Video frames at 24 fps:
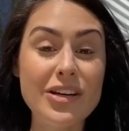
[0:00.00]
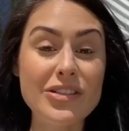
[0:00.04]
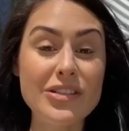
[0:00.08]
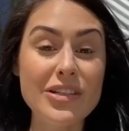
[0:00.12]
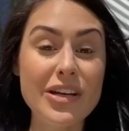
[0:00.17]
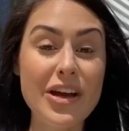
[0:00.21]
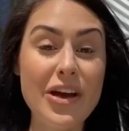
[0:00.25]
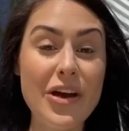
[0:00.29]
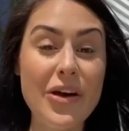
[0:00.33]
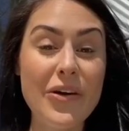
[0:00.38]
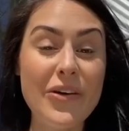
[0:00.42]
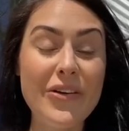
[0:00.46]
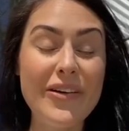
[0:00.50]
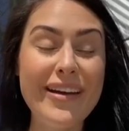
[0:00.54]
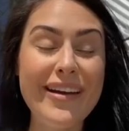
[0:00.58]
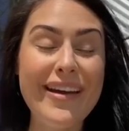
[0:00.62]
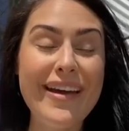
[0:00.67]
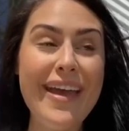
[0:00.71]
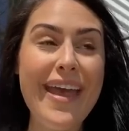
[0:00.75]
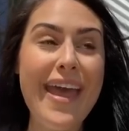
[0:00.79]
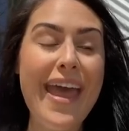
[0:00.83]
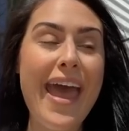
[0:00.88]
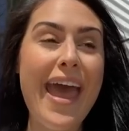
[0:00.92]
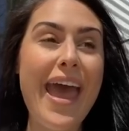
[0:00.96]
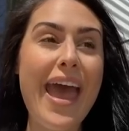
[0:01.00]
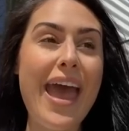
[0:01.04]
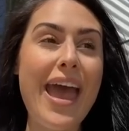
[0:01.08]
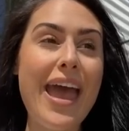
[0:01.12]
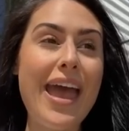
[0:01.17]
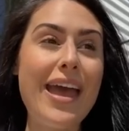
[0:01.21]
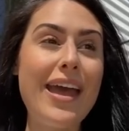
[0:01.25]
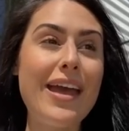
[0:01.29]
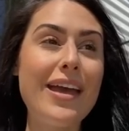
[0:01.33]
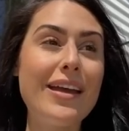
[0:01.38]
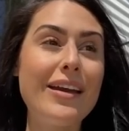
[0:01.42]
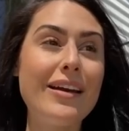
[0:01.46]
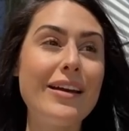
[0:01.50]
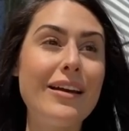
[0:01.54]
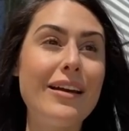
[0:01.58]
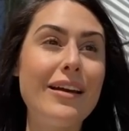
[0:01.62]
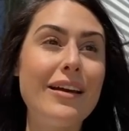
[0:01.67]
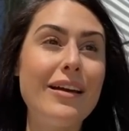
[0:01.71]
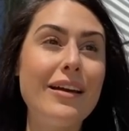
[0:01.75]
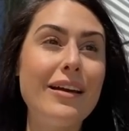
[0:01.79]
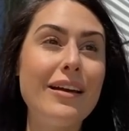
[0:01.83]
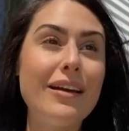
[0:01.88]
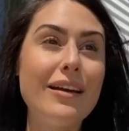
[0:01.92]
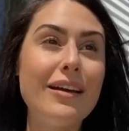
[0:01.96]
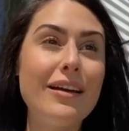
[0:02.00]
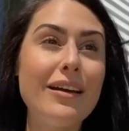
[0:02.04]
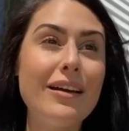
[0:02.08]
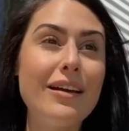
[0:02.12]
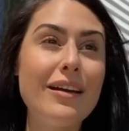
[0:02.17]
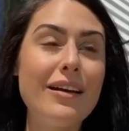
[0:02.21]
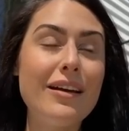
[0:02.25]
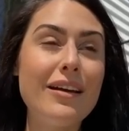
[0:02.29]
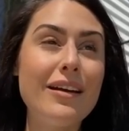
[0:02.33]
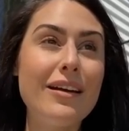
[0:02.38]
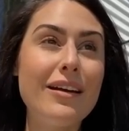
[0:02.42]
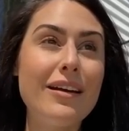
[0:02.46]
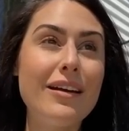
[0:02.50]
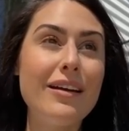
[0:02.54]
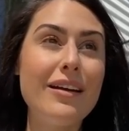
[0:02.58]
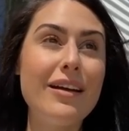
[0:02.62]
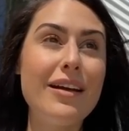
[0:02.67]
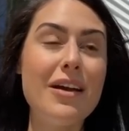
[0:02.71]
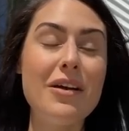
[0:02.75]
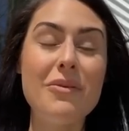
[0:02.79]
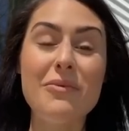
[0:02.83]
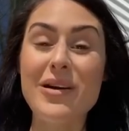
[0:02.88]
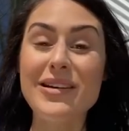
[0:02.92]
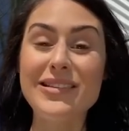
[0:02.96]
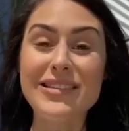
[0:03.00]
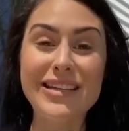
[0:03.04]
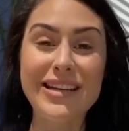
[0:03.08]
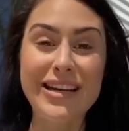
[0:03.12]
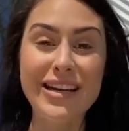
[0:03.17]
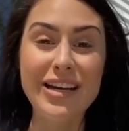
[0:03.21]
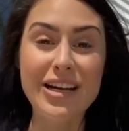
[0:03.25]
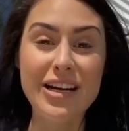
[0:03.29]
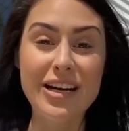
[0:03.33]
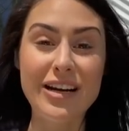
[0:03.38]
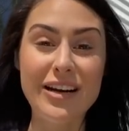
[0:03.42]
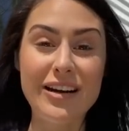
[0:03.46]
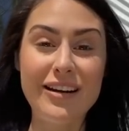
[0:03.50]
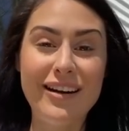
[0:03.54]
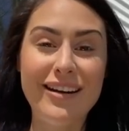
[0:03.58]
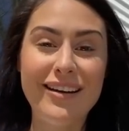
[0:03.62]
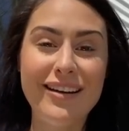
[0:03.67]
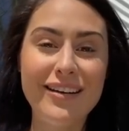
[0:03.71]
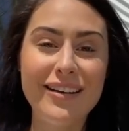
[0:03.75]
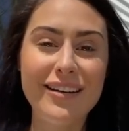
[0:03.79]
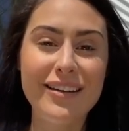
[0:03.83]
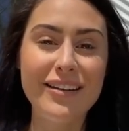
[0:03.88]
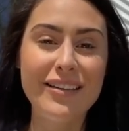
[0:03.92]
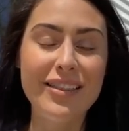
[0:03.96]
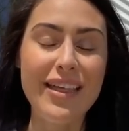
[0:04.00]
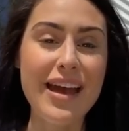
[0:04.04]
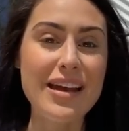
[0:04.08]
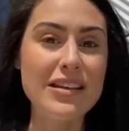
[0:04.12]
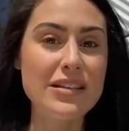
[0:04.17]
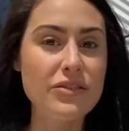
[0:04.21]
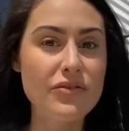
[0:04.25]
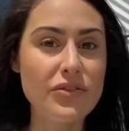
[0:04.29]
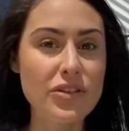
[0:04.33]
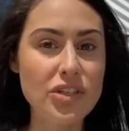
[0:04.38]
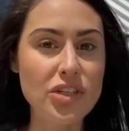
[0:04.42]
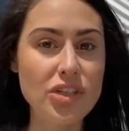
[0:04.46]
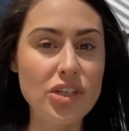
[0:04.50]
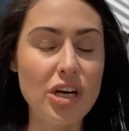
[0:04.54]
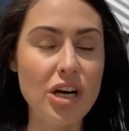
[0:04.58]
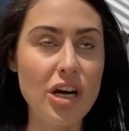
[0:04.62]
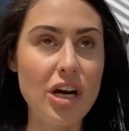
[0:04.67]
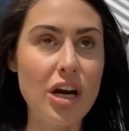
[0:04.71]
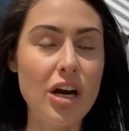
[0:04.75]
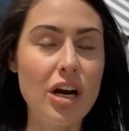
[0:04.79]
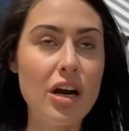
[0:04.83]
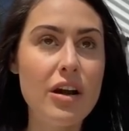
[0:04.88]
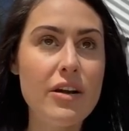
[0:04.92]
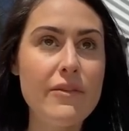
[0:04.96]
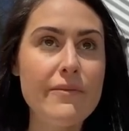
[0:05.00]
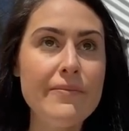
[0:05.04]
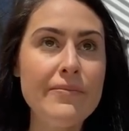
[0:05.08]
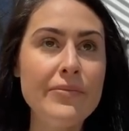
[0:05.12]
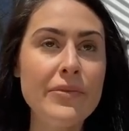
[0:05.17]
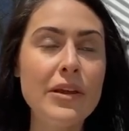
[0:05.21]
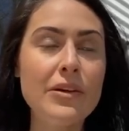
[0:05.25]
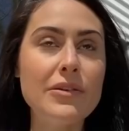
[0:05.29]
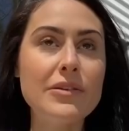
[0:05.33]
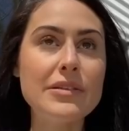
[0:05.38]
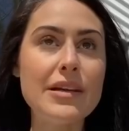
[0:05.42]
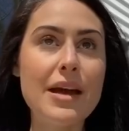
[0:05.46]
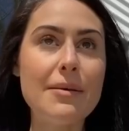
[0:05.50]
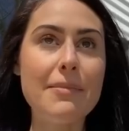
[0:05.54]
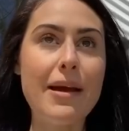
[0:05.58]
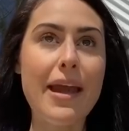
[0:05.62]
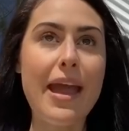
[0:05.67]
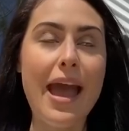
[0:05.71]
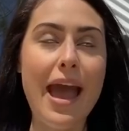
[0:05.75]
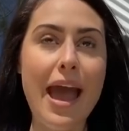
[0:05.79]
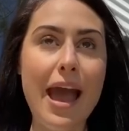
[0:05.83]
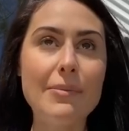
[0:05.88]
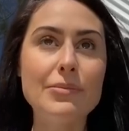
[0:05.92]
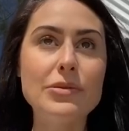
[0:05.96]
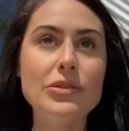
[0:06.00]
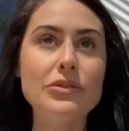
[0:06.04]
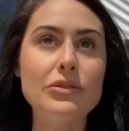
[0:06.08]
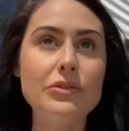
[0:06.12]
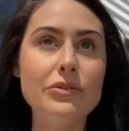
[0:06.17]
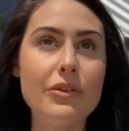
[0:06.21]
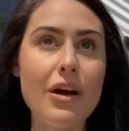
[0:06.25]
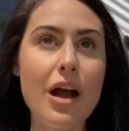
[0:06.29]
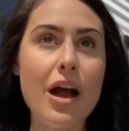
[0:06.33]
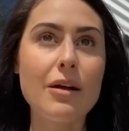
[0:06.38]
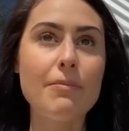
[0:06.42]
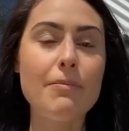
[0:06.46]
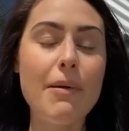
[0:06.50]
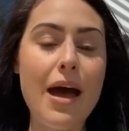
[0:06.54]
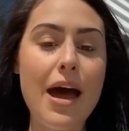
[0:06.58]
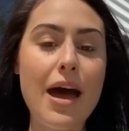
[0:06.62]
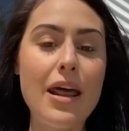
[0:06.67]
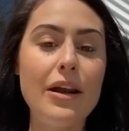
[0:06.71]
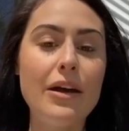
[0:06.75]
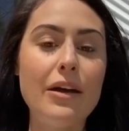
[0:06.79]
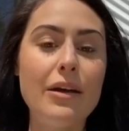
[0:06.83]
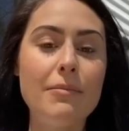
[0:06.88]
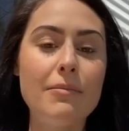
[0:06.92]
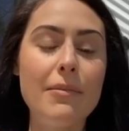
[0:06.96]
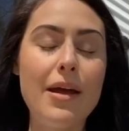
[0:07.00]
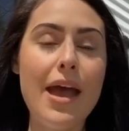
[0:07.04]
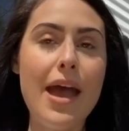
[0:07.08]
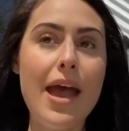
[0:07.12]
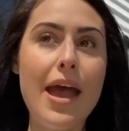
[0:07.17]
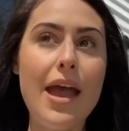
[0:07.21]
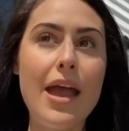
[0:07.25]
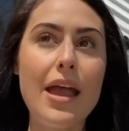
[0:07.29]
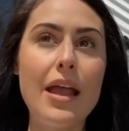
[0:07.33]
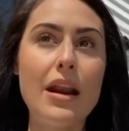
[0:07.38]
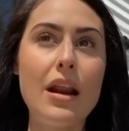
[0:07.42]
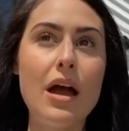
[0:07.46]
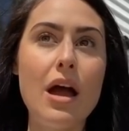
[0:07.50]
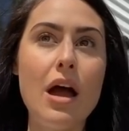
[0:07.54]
ago, and it wasn't here. That's for sure. It was at my absolute rock bottom, and